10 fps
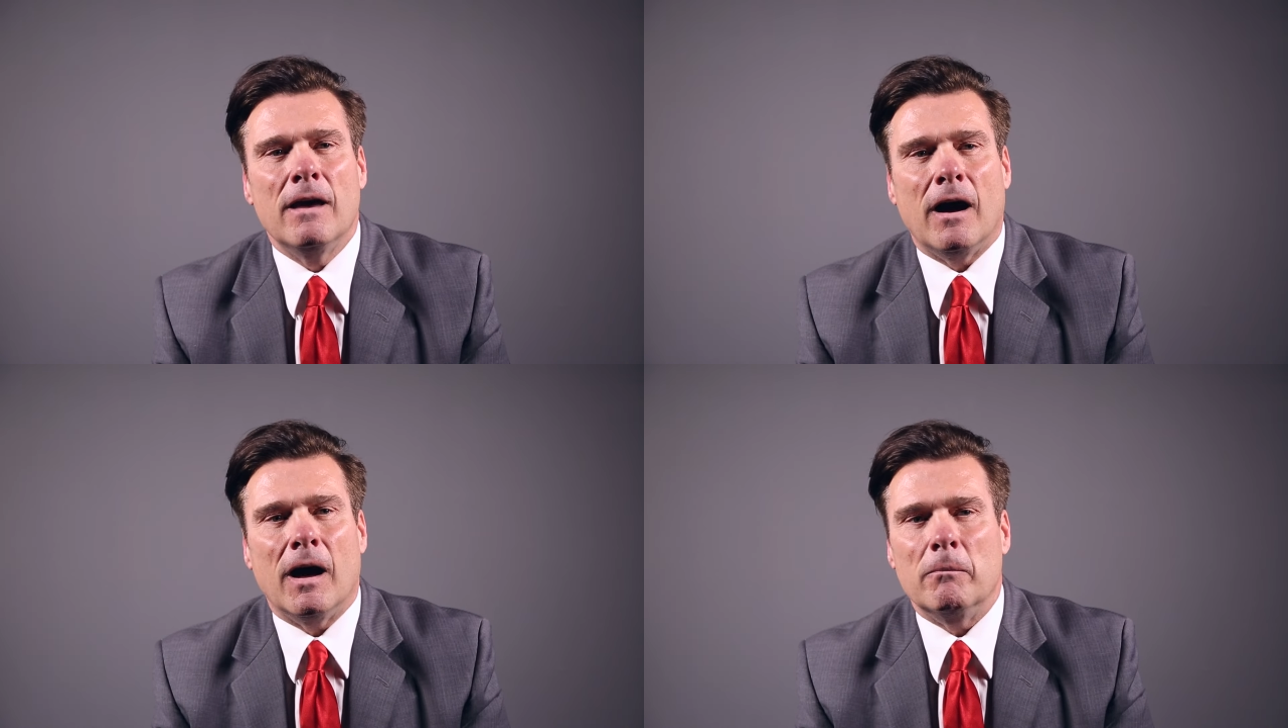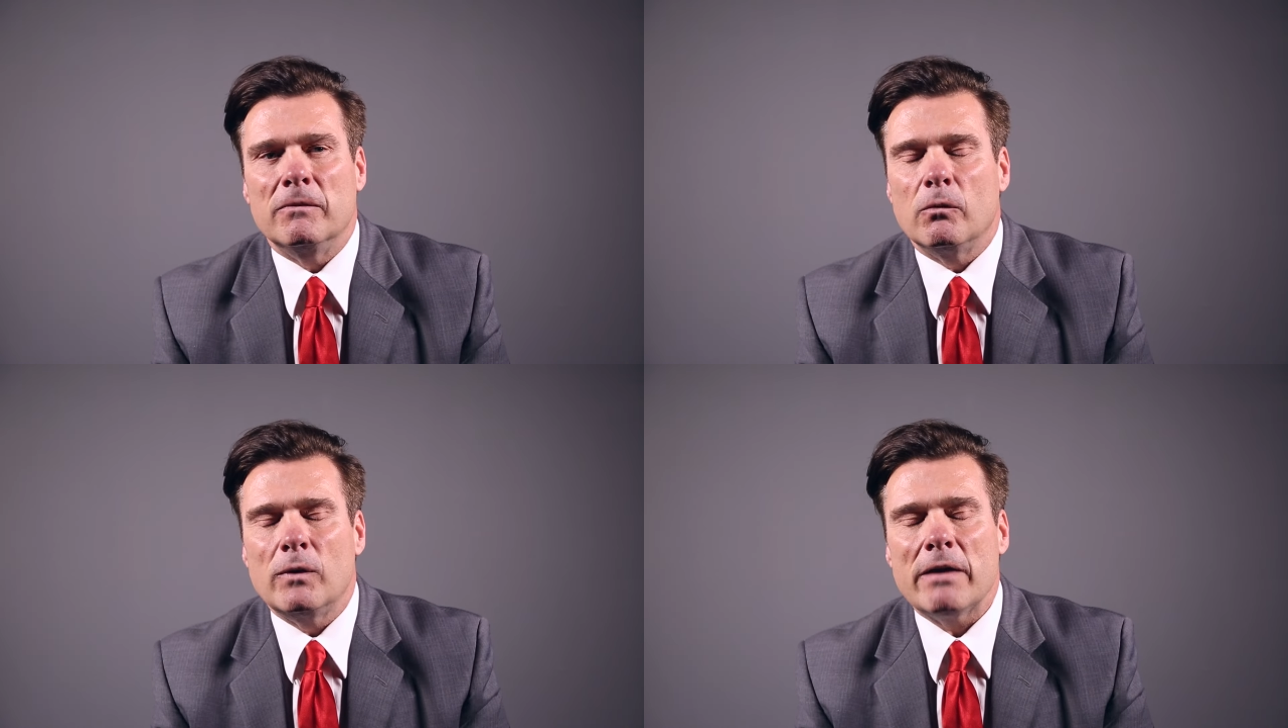
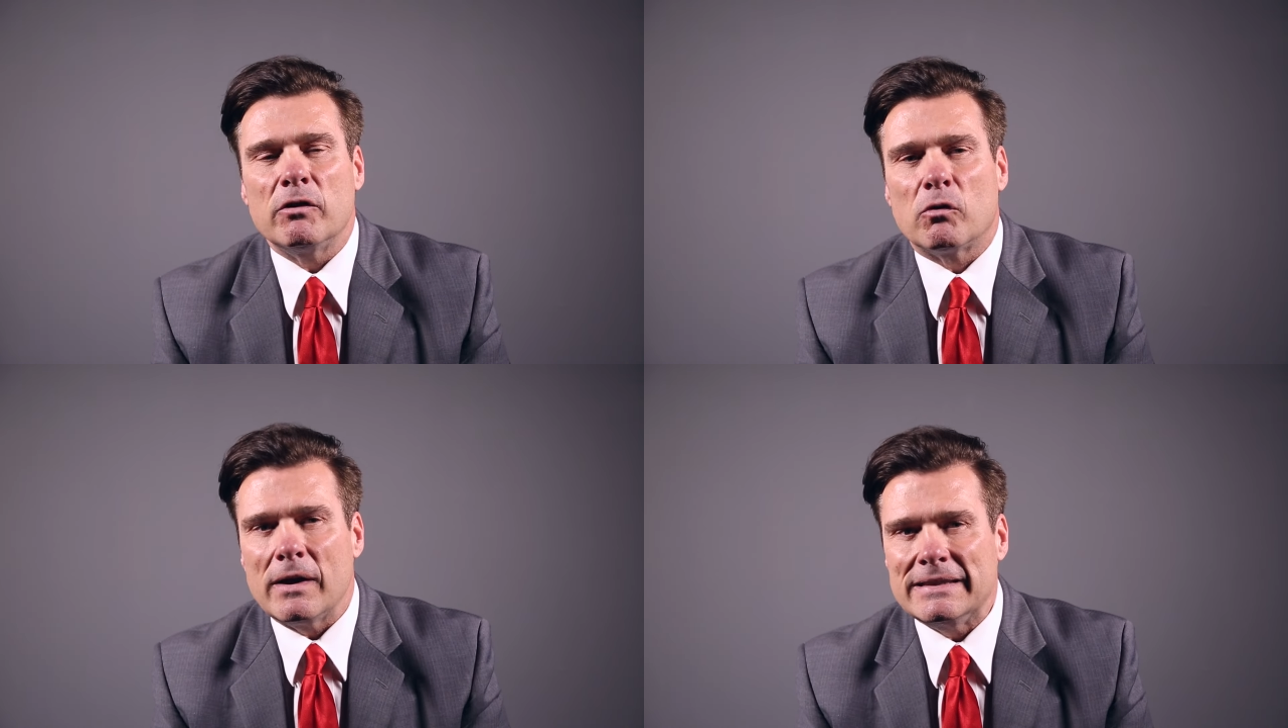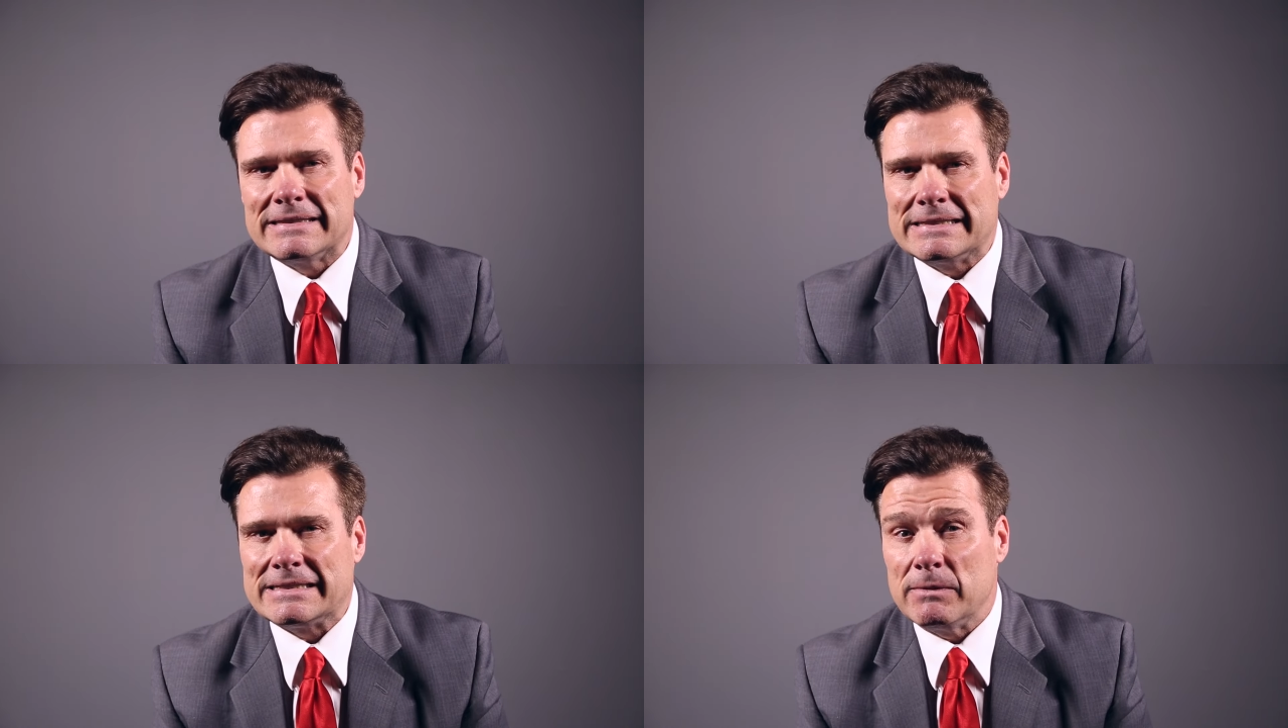Um, we have a great
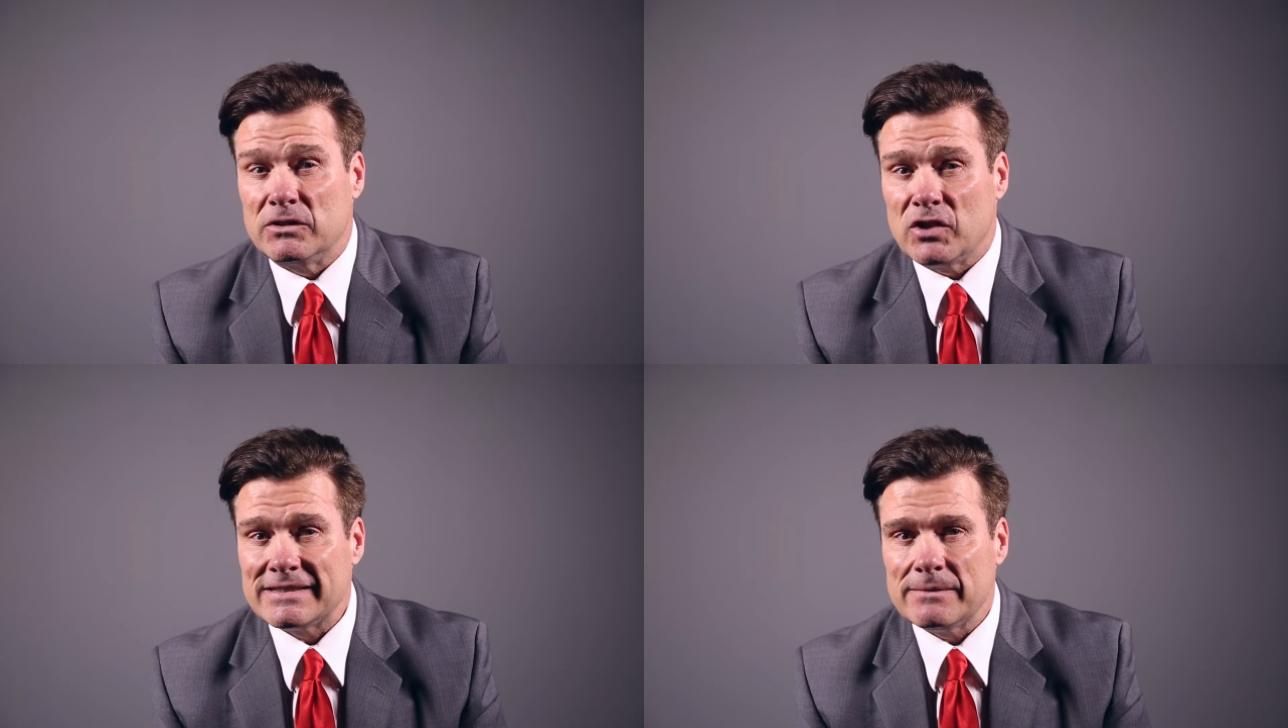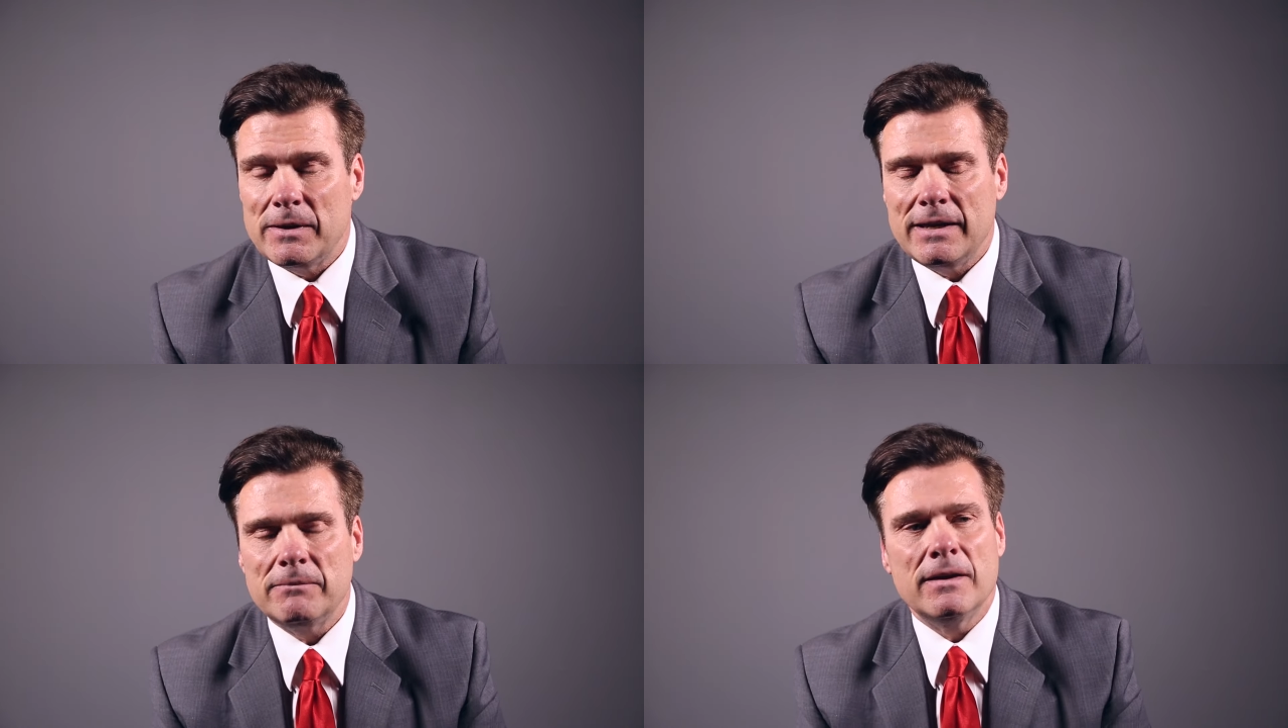system in
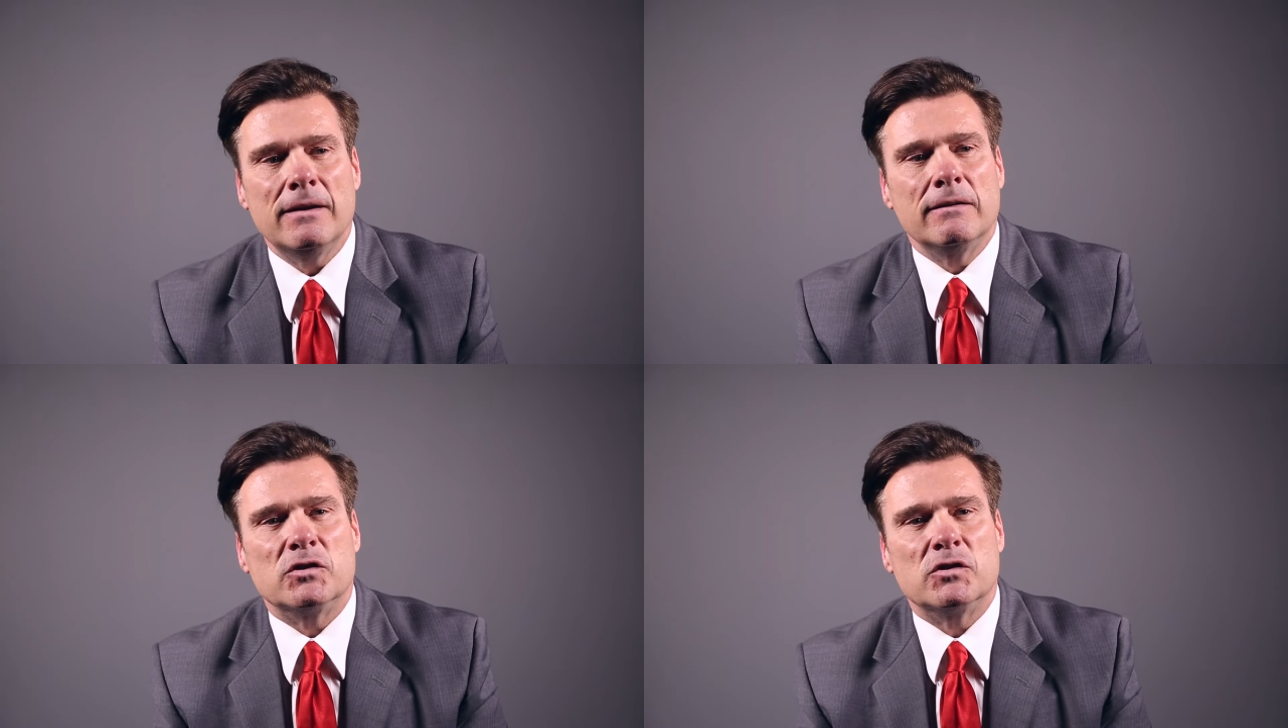Chesapeake.